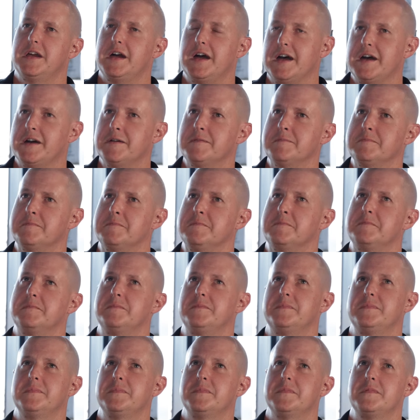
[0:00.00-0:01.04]

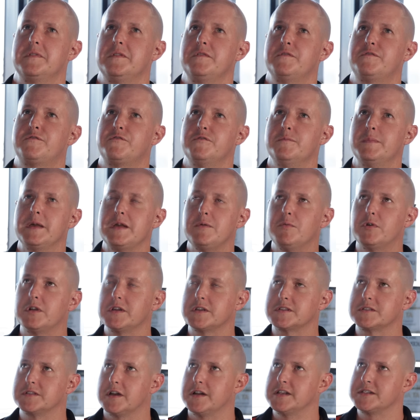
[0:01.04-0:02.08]
For me, what
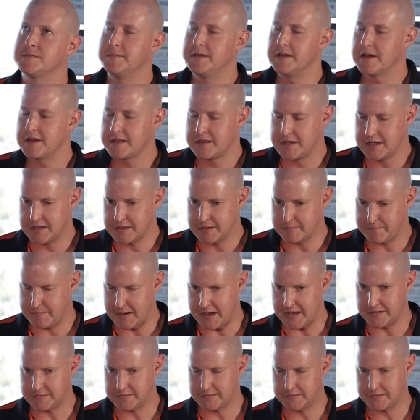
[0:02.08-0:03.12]
excites me, I think, the
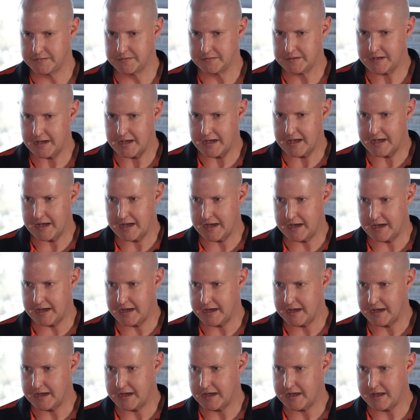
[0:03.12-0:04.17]
best
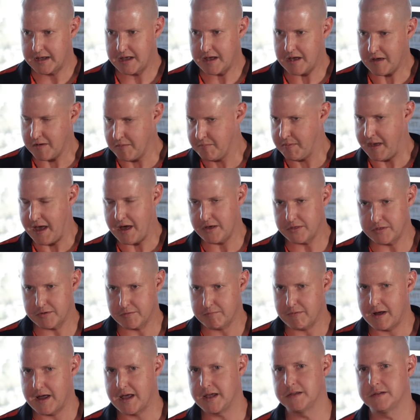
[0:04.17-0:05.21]
about the
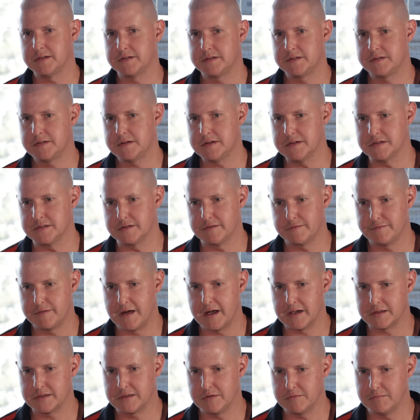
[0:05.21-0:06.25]
range is the
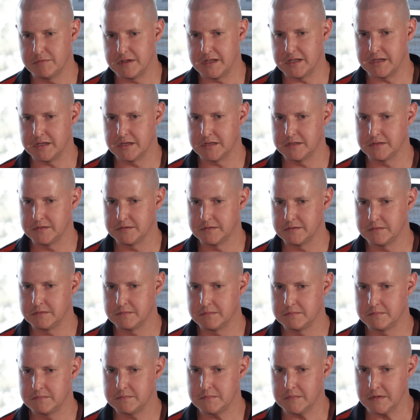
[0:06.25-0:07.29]
fact that we
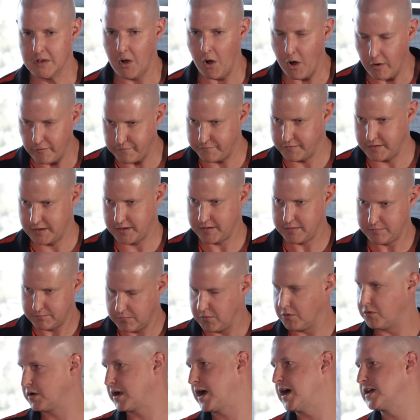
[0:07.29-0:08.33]
can offer
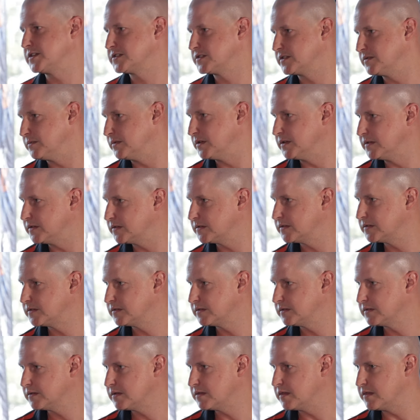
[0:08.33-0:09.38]
more customers
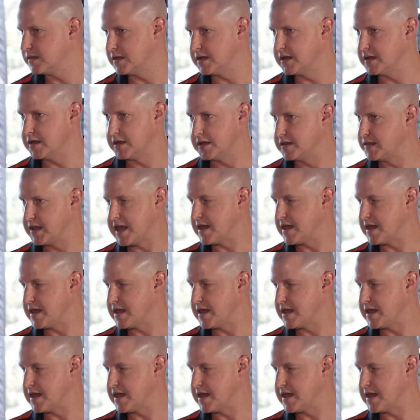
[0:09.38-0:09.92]
the